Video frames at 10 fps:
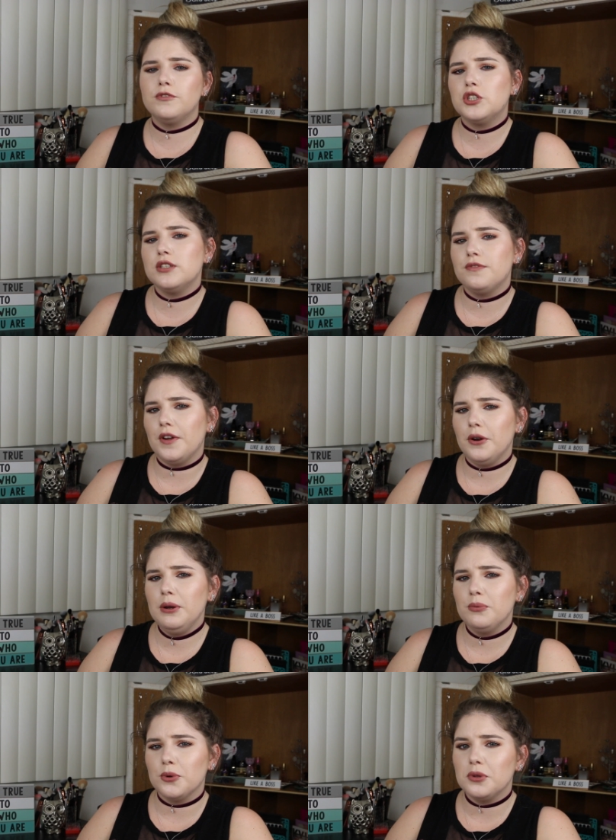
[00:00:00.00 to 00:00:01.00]
She's
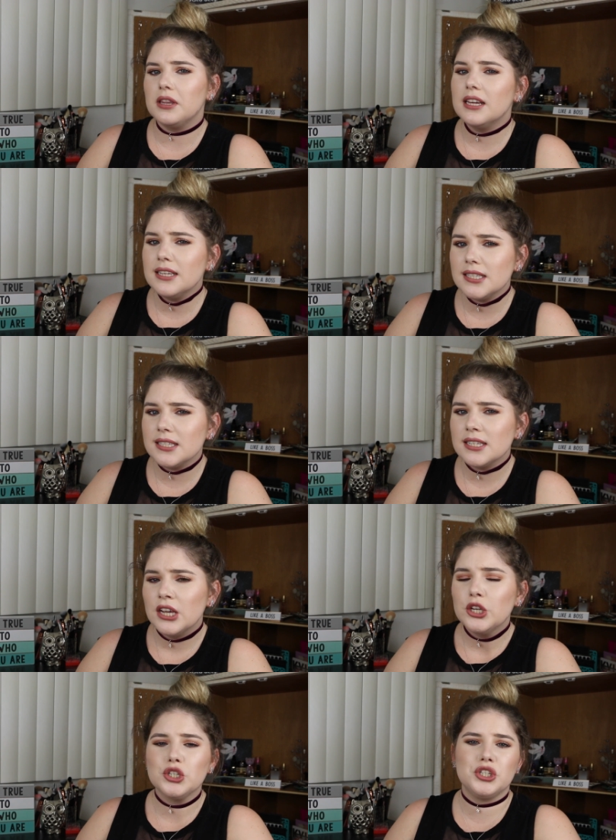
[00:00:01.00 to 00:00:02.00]
very ruthless.
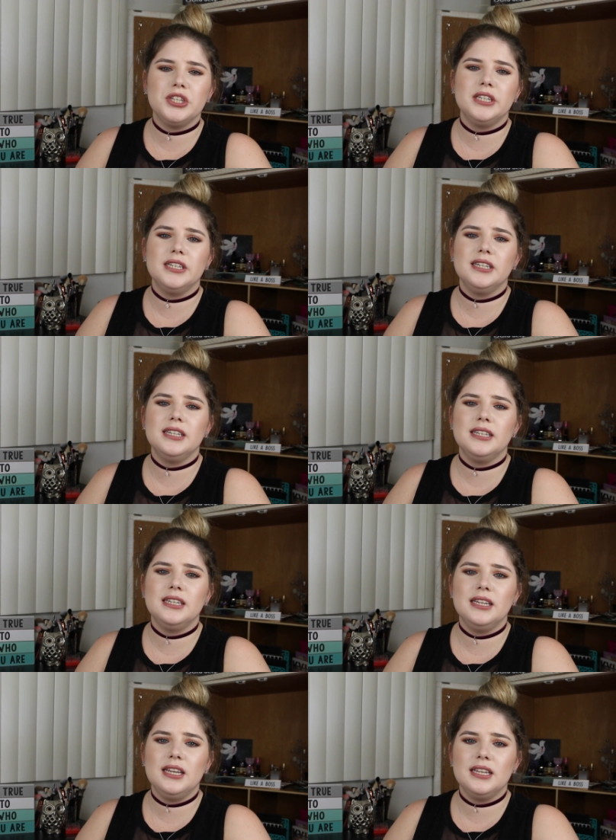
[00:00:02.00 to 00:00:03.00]

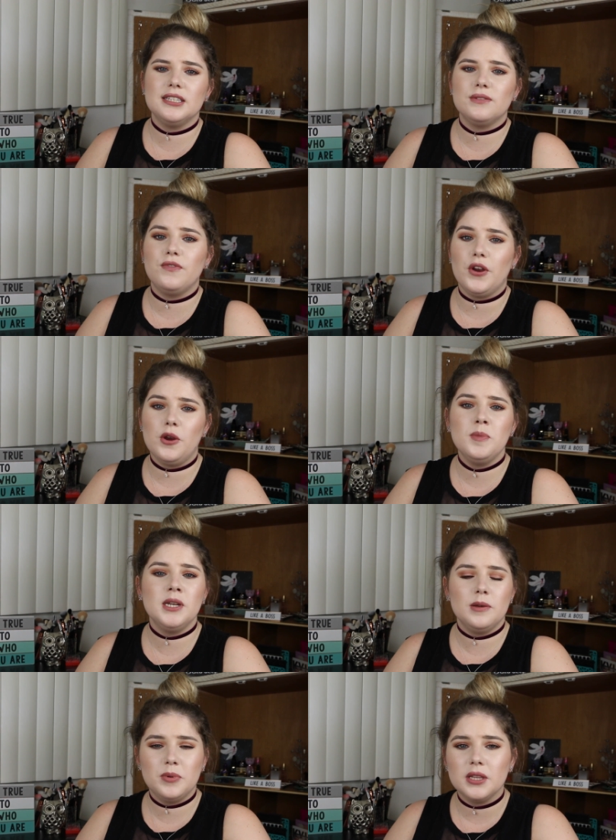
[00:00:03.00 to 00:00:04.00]
She is very
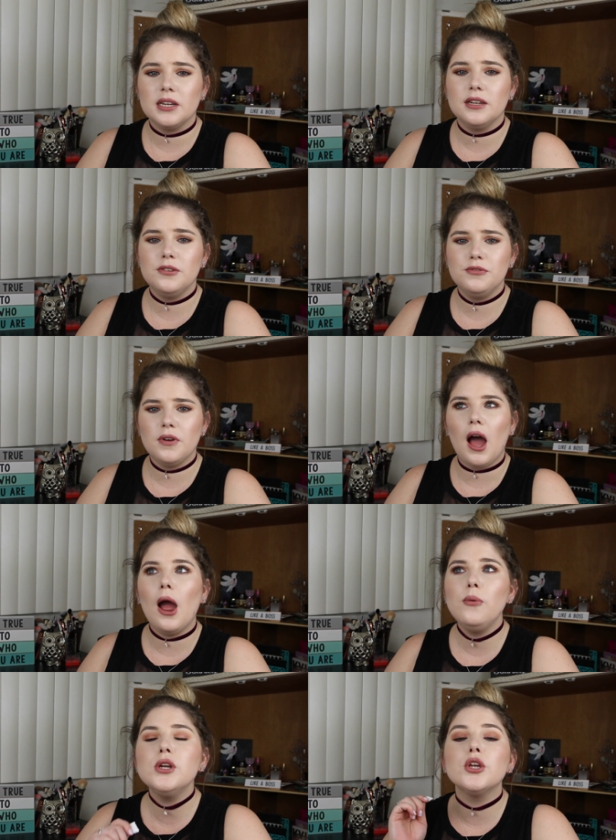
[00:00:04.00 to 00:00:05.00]
manipulative.
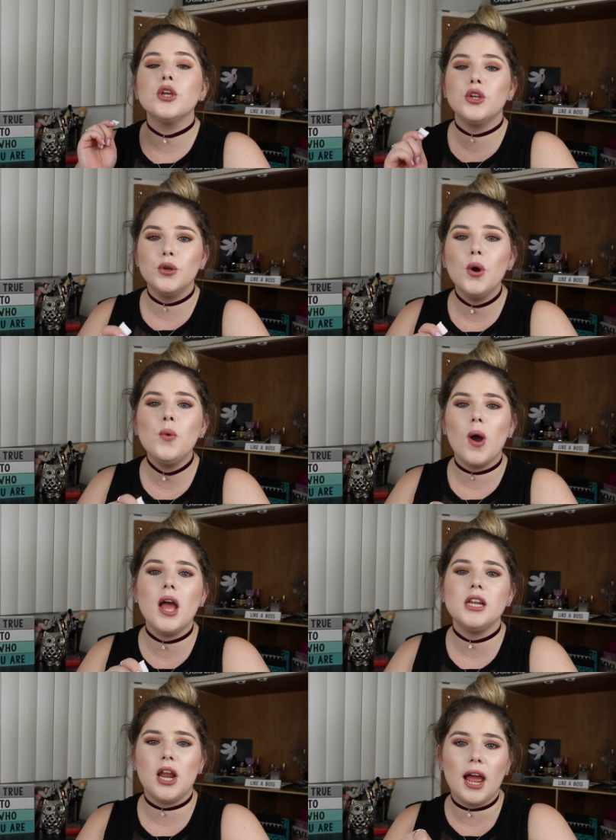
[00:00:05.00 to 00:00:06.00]
You know
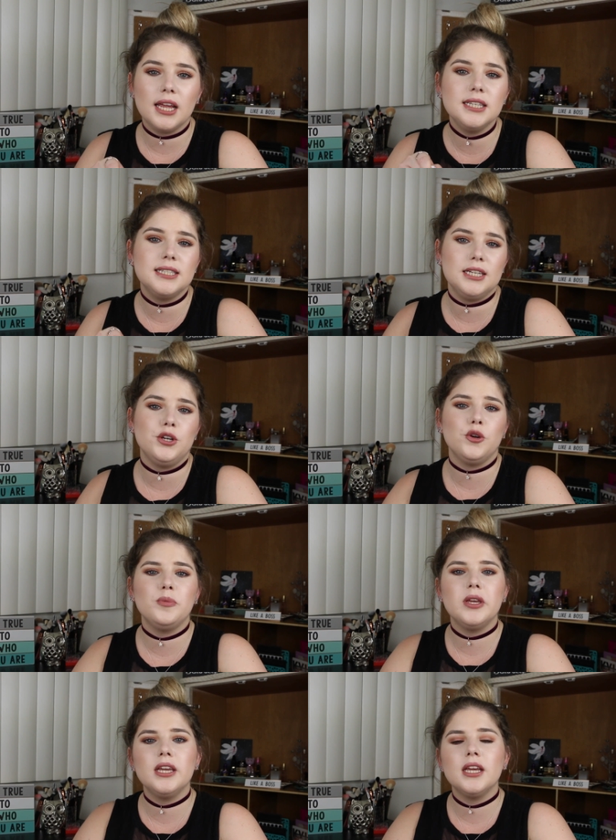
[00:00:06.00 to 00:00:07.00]
what I could see her
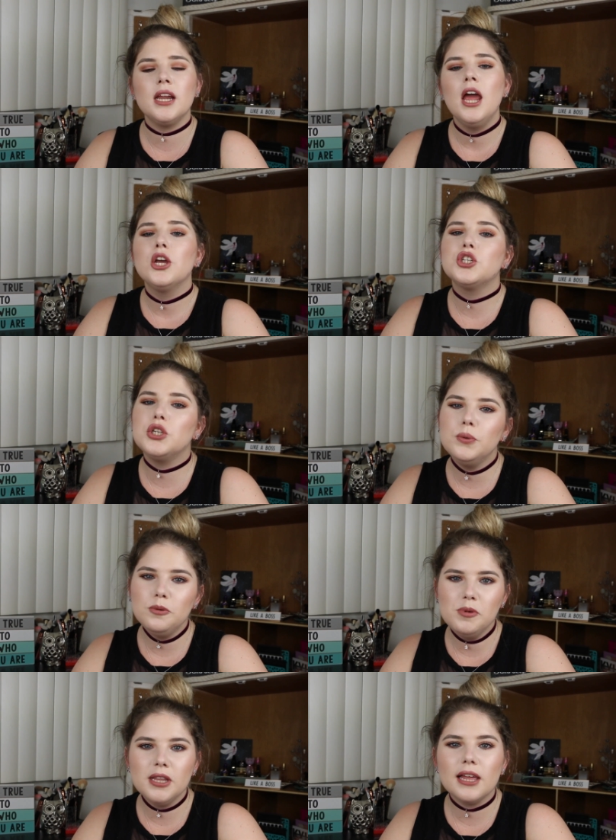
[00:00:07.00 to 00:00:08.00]
being? She
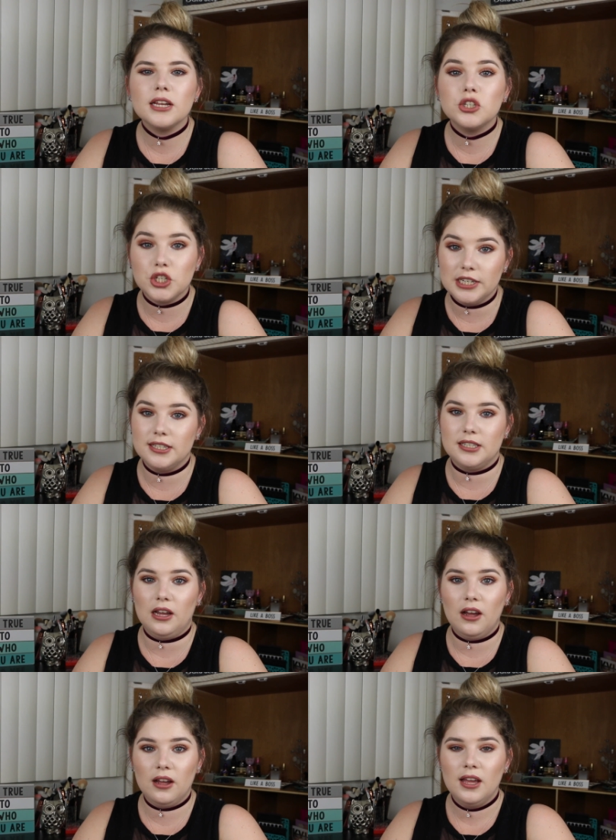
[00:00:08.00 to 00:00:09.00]
would be like
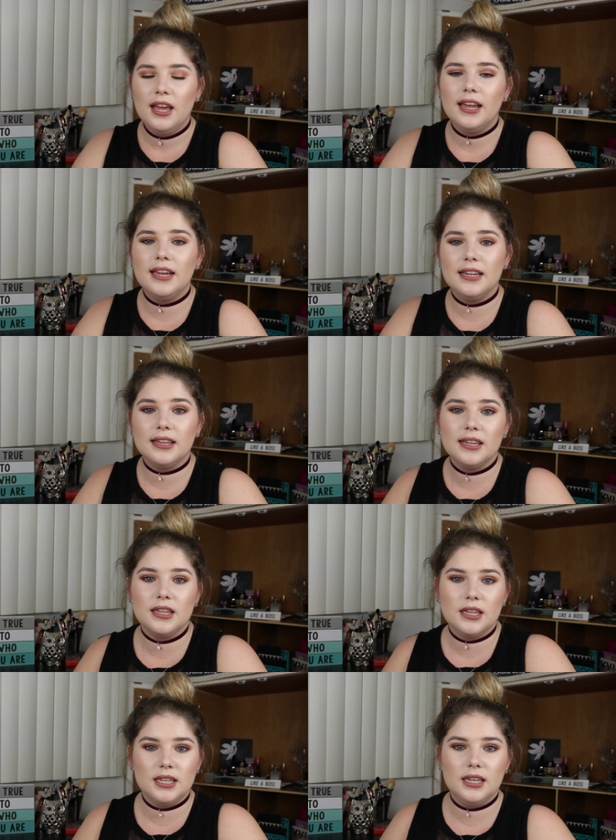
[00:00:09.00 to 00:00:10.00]
Jigsaw in
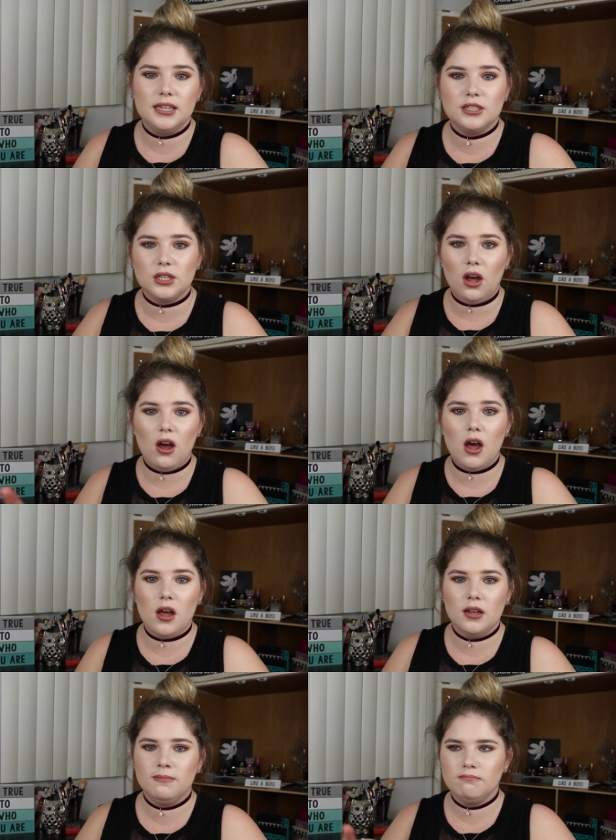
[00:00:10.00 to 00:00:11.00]
the
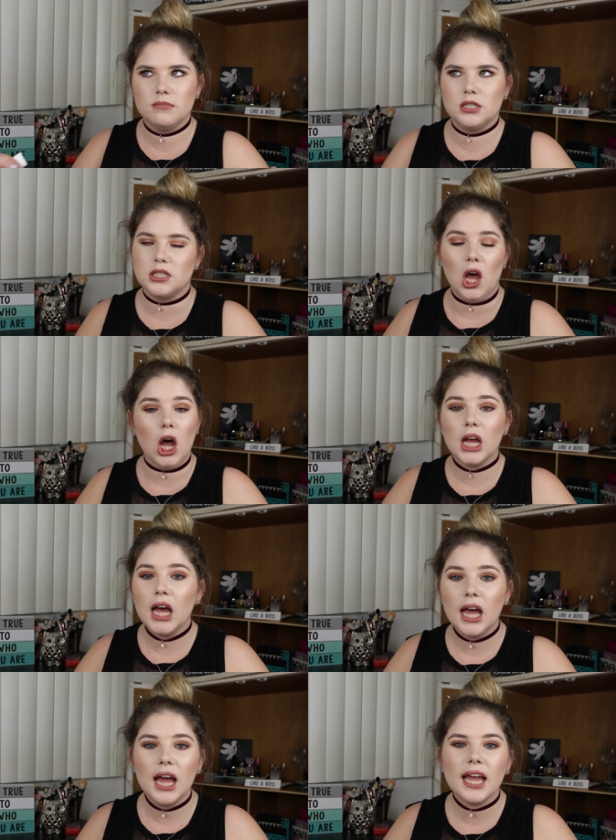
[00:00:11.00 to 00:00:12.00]
Saw
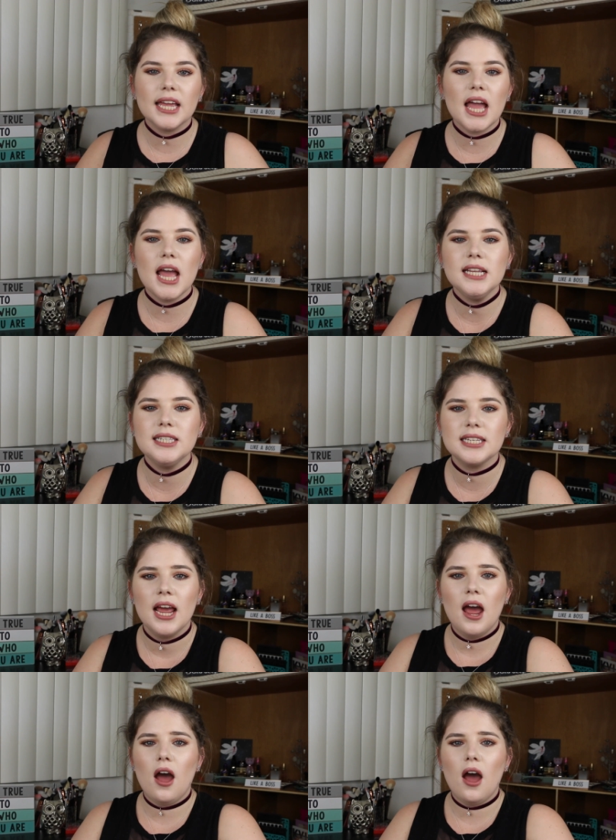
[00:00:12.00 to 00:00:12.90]
saga, I guess.